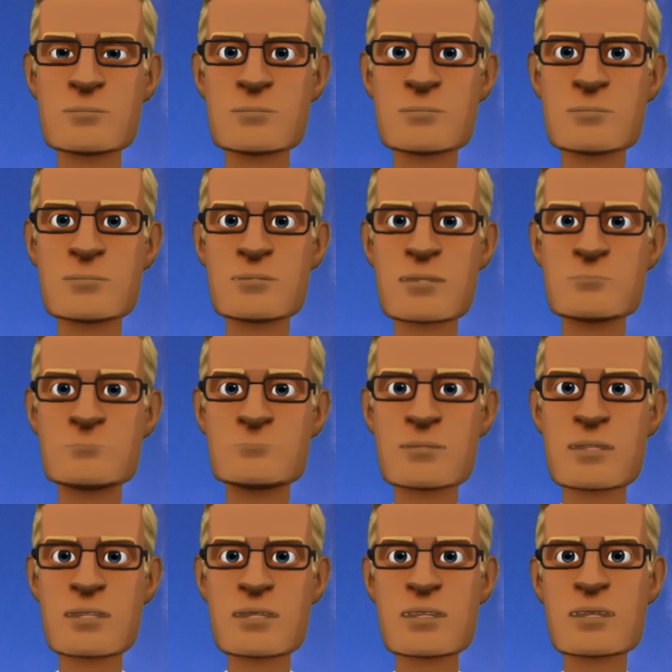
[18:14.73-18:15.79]
Now, now
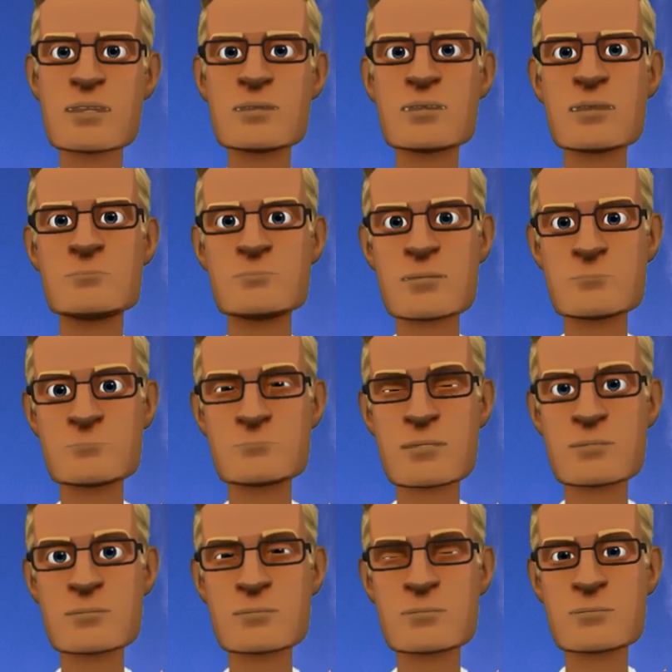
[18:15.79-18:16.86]
in heaven,
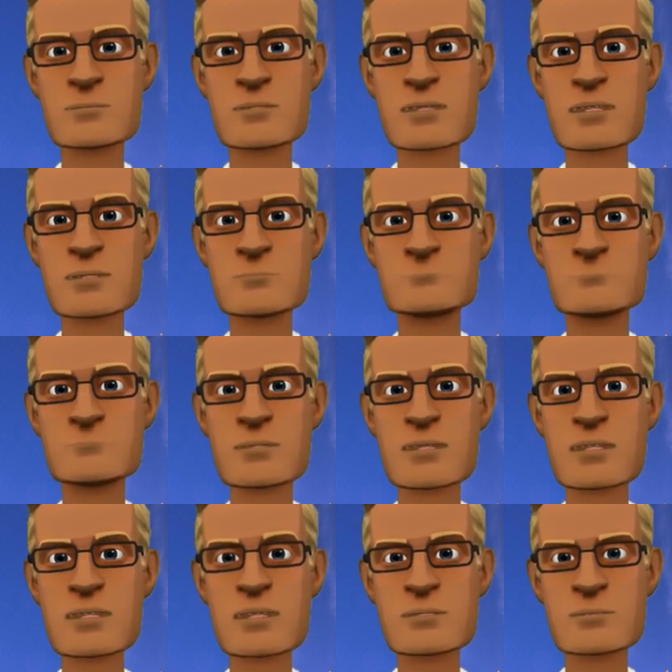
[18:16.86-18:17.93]

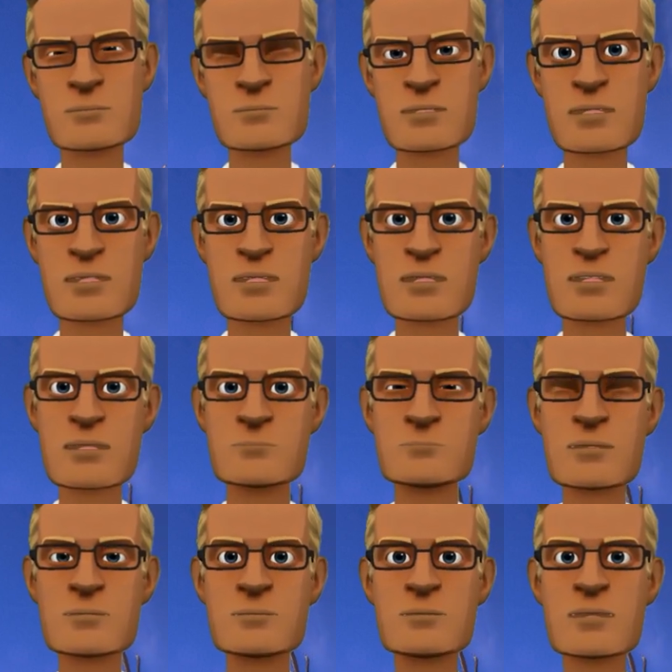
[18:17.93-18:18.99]
Jesus uh, wants
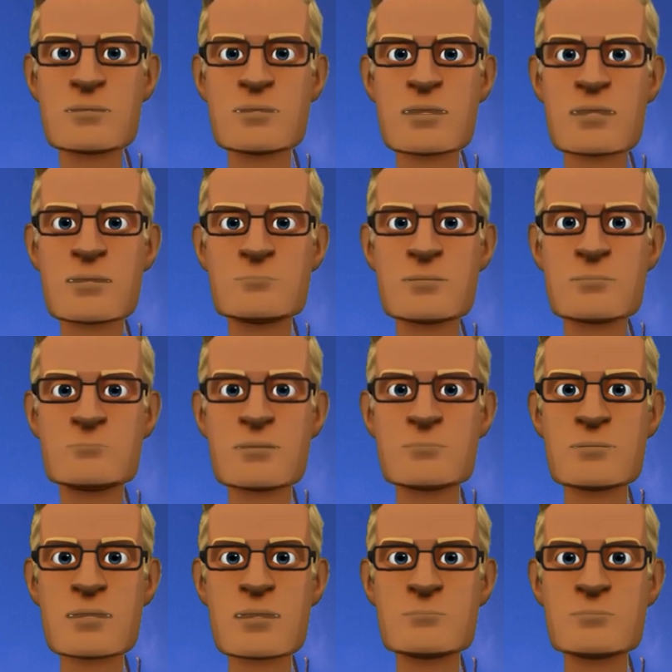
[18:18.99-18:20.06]
to prove again that
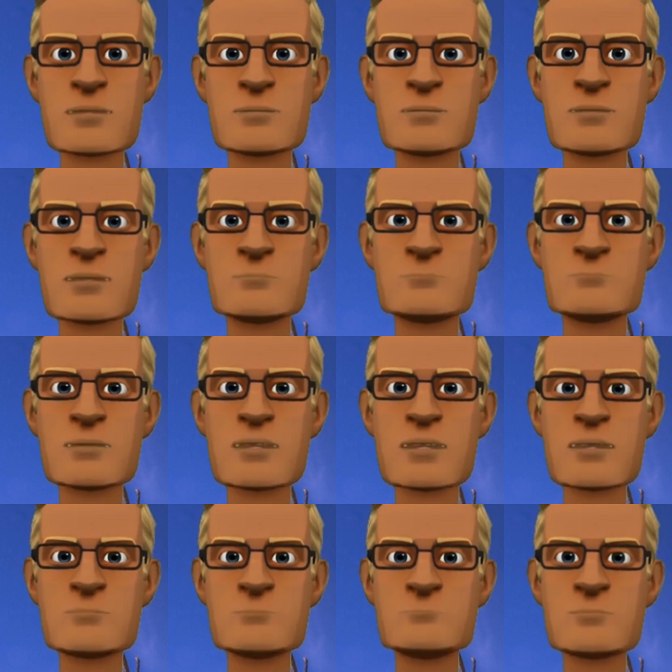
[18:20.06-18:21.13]
his Father
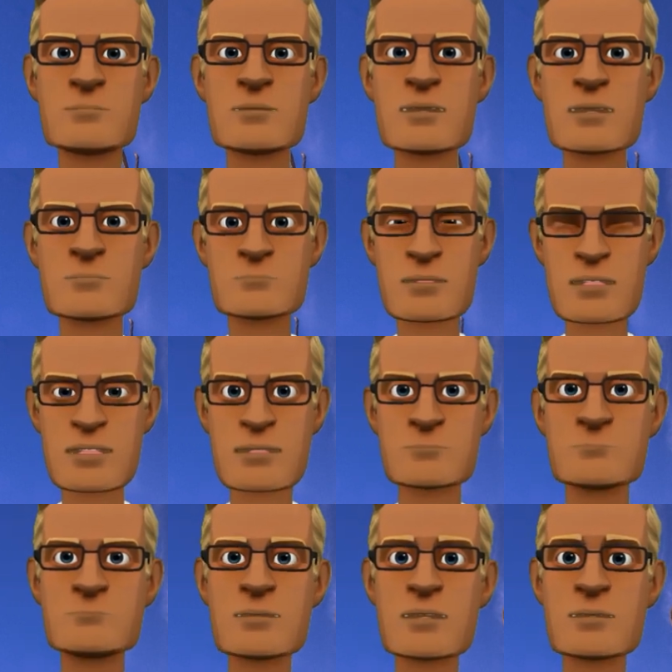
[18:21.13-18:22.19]
cannot
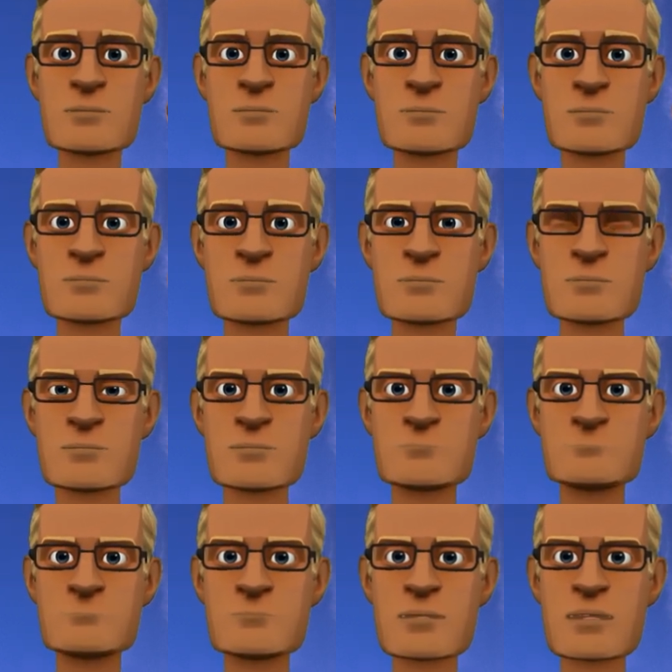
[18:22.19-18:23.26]
lie. He
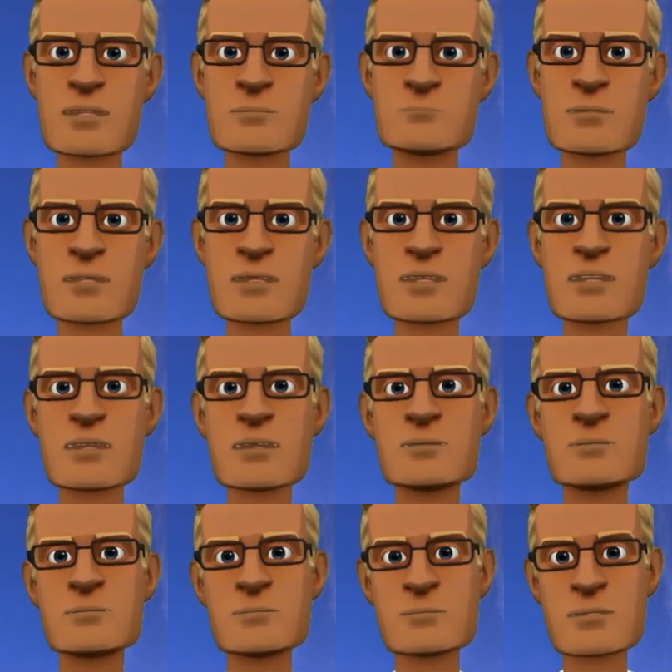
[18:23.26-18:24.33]
is eager
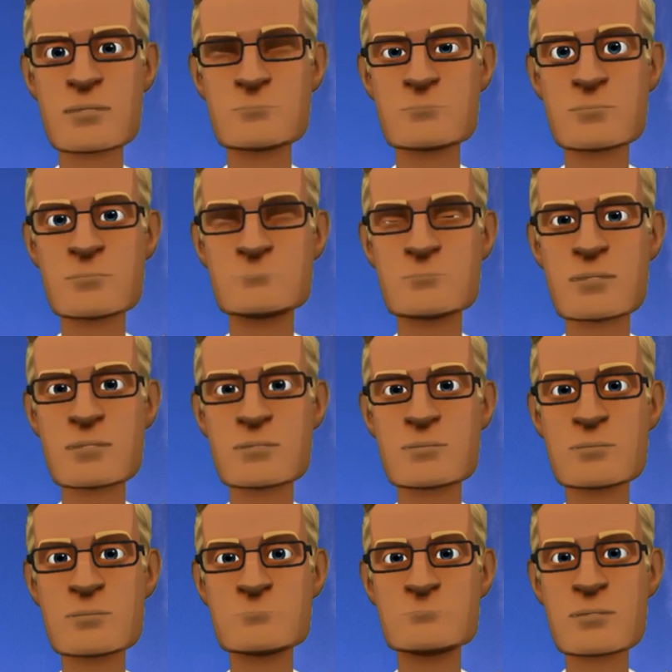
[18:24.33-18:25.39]
to crush
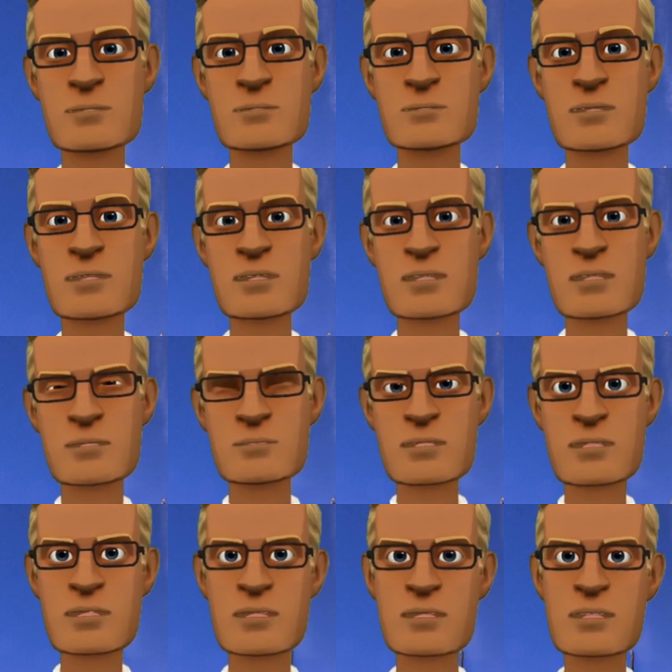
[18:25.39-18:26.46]
the serpent's head.
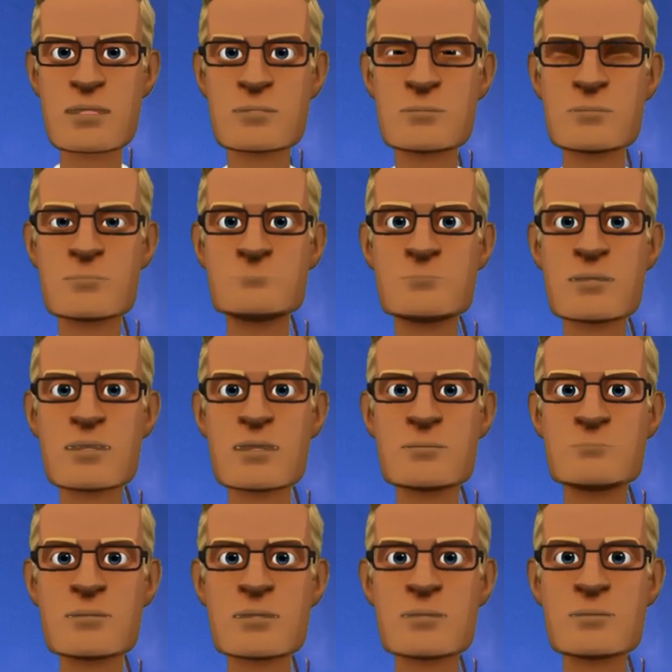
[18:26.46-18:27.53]
And how would
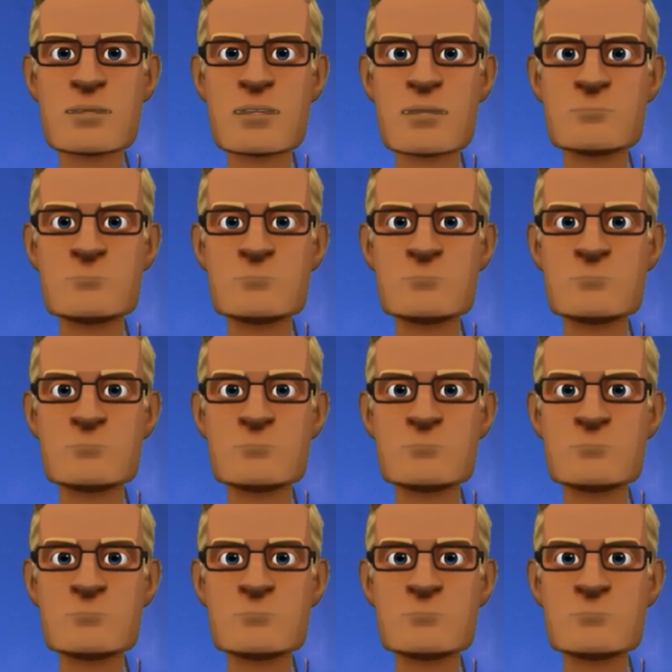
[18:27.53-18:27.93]
this be done?